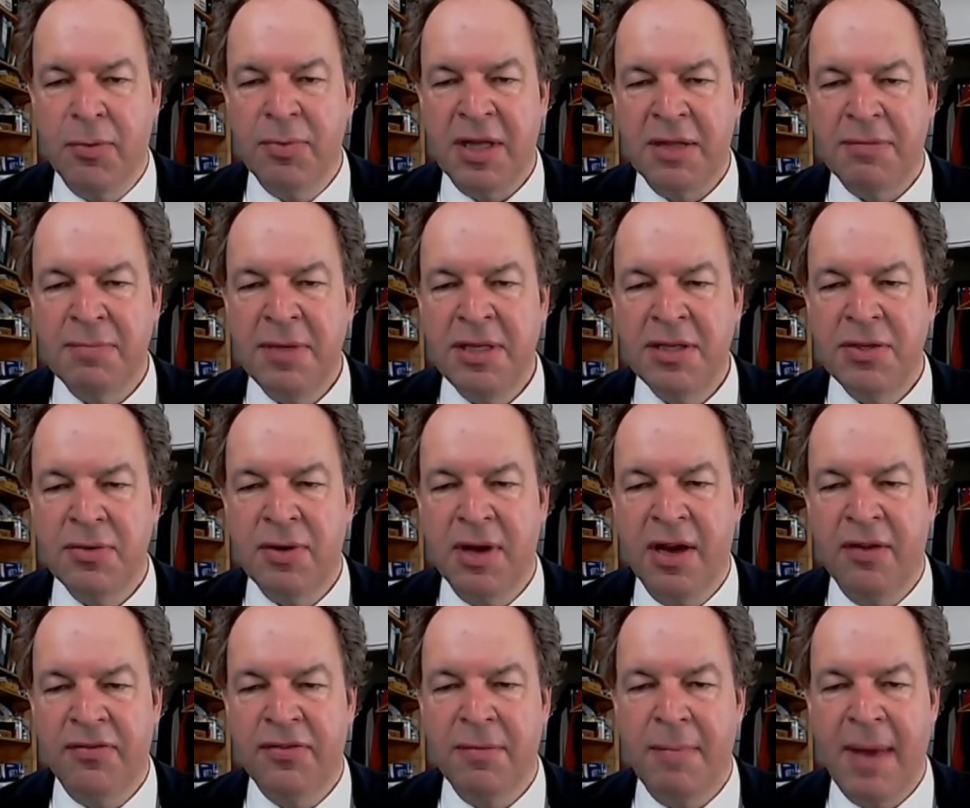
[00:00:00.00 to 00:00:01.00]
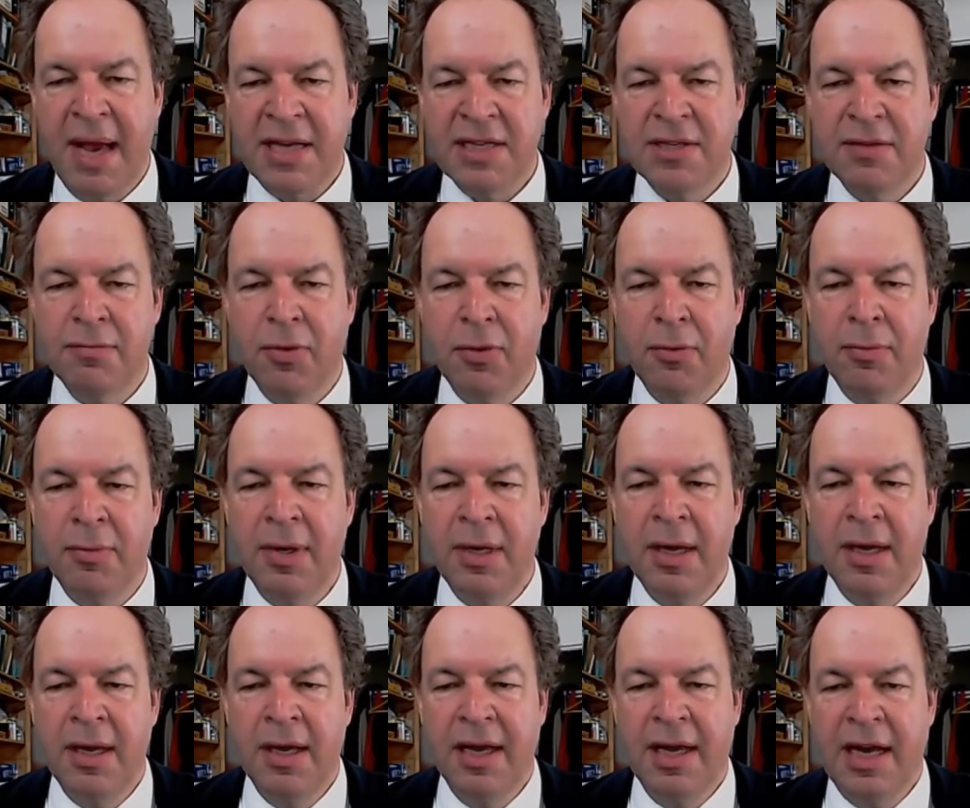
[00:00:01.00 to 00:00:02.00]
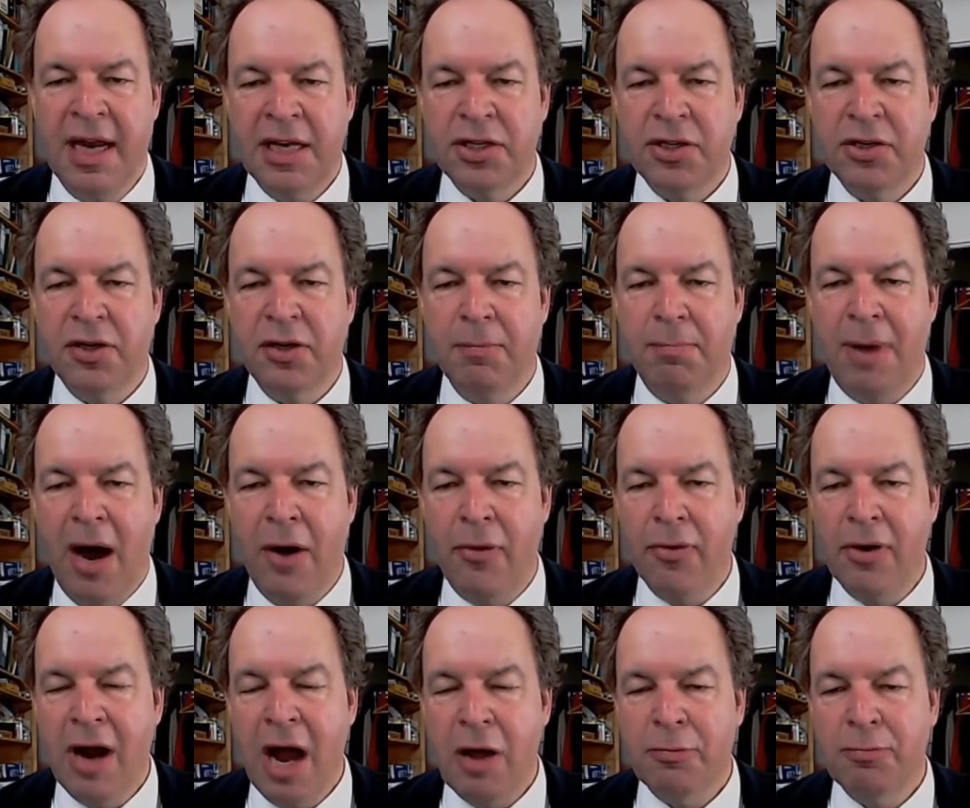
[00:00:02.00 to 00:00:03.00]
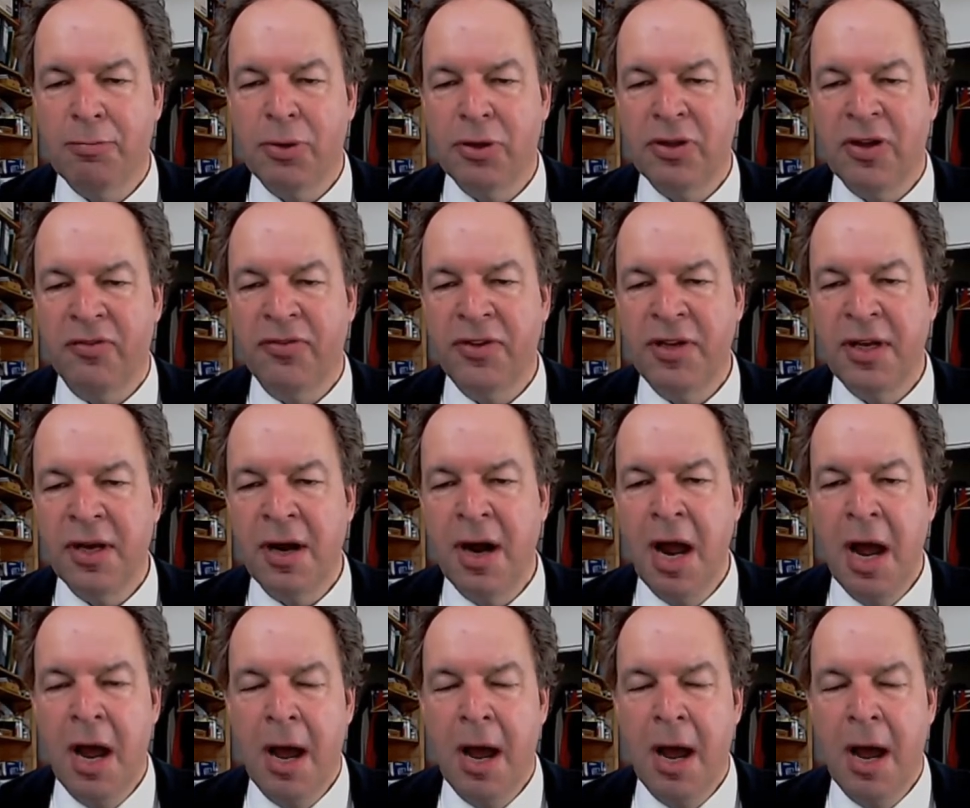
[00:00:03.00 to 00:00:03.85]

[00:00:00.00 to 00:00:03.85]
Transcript: That means you have the maximum electrical power output of here.